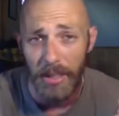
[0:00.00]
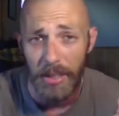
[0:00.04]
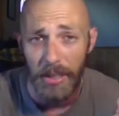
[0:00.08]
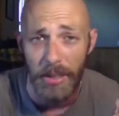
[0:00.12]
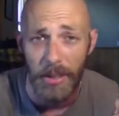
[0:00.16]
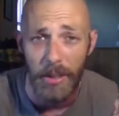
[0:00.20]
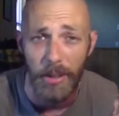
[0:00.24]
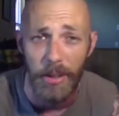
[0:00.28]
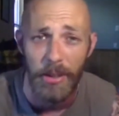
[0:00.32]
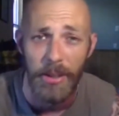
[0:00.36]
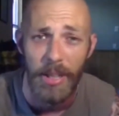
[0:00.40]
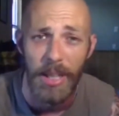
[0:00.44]

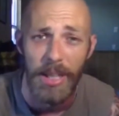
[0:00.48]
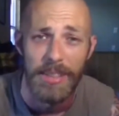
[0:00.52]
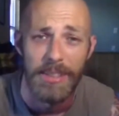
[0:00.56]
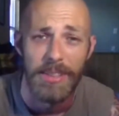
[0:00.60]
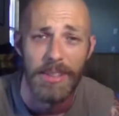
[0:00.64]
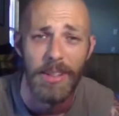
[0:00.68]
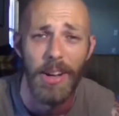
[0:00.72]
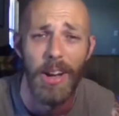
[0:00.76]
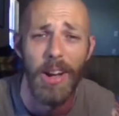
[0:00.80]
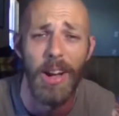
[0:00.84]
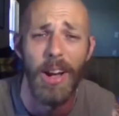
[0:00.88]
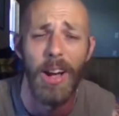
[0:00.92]
Oh,
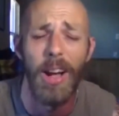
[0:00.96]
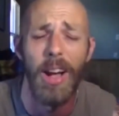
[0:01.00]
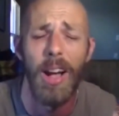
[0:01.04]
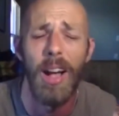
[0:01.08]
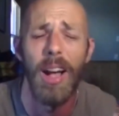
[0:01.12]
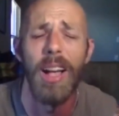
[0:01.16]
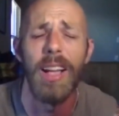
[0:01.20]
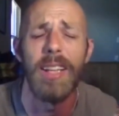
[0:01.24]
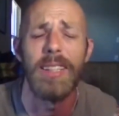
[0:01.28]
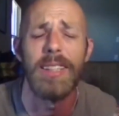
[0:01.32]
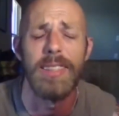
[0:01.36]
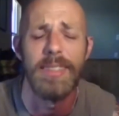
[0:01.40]
that's
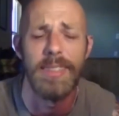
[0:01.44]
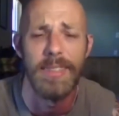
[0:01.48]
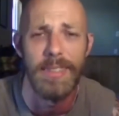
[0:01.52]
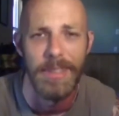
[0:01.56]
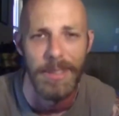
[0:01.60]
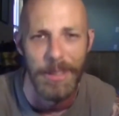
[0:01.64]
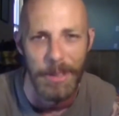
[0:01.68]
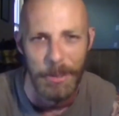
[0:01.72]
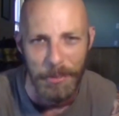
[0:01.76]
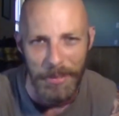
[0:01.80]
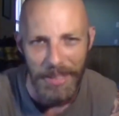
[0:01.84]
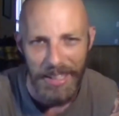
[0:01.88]

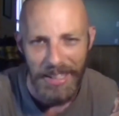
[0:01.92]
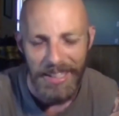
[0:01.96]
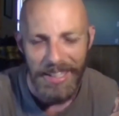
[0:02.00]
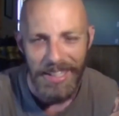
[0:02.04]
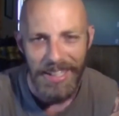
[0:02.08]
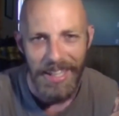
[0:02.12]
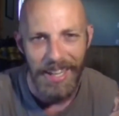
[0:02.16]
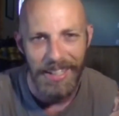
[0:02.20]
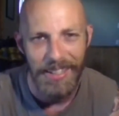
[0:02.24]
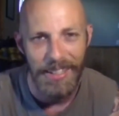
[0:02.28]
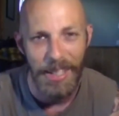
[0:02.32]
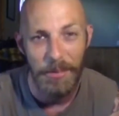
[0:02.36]
awesome.
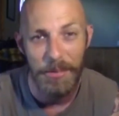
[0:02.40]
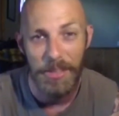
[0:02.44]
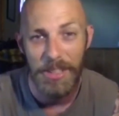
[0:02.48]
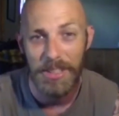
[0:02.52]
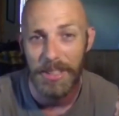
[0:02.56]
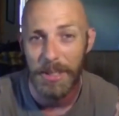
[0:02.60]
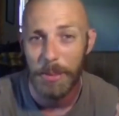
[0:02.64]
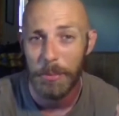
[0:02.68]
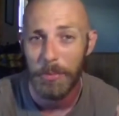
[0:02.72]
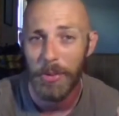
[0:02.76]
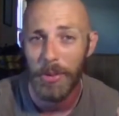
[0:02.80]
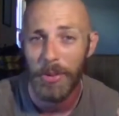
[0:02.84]
I'd love to
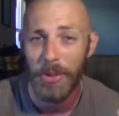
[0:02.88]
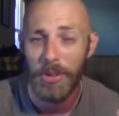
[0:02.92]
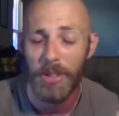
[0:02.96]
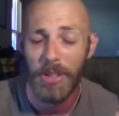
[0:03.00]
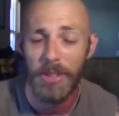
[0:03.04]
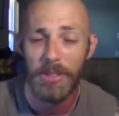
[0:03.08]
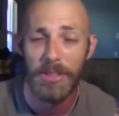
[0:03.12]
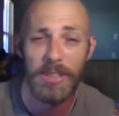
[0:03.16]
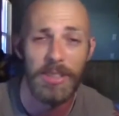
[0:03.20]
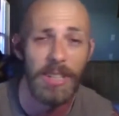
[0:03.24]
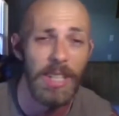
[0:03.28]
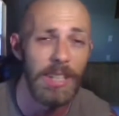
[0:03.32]
see more of those.